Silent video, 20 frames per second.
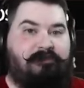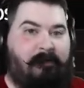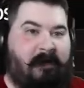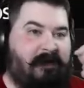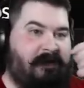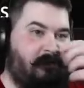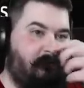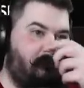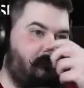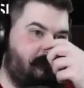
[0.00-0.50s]

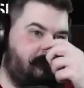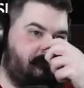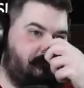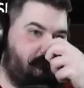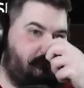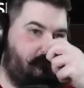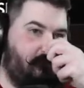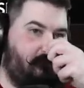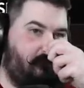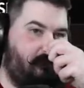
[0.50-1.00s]
back in
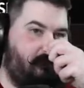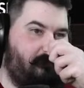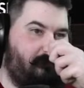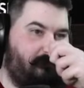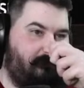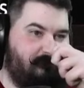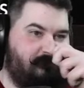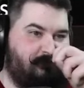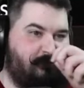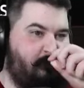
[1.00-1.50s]
Muspedaria, but
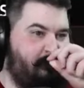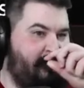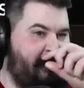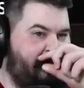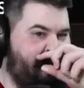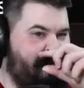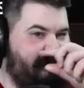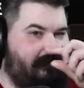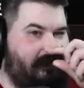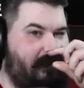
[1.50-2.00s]
I was so bad
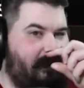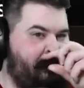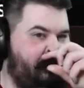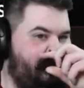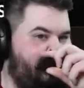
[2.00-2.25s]
at the game.